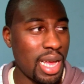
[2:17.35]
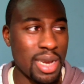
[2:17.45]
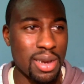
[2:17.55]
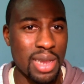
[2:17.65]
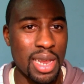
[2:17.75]

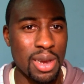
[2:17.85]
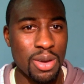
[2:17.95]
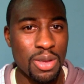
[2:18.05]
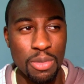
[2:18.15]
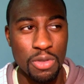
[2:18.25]
And
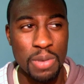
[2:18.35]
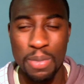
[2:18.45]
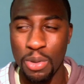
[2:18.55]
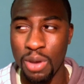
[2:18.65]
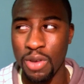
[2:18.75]
then
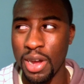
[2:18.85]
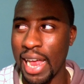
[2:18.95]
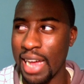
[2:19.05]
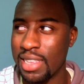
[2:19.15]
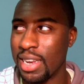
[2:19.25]
people have gone
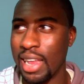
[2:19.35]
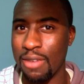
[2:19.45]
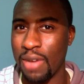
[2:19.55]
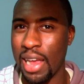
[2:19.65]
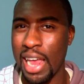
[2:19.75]
and acted
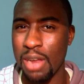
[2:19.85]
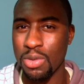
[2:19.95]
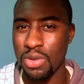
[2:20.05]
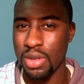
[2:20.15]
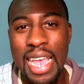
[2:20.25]
like wild
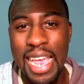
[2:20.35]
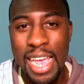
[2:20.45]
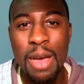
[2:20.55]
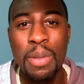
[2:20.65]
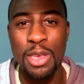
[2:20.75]
animals. They
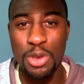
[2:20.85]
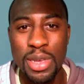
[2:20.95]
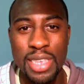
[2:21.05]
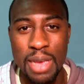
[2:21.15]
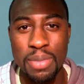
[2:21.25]
hit up a
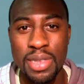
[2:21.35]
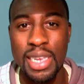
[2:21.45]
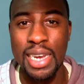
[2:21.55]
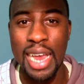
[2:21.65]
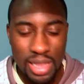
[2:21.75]
US
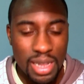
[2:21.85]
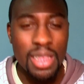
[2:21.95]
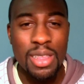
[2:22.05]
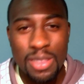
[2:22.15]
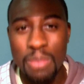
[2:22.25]
embassy.
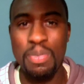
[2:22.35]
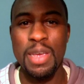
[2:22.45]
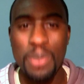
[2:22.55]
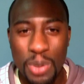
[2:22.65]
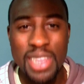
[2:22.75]
Did some
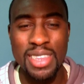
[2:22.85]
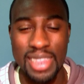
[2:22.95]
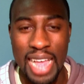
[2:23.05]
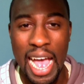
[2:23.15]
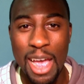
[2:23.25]
people need
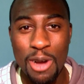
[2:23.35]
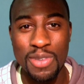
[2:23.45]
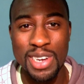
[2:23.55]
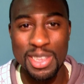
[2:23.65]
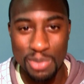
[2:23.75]
to die
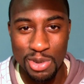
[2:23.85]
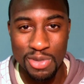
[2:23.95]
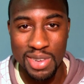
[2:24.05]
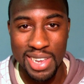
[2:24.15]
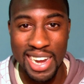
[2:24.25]
over this
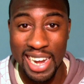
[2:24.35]
movie?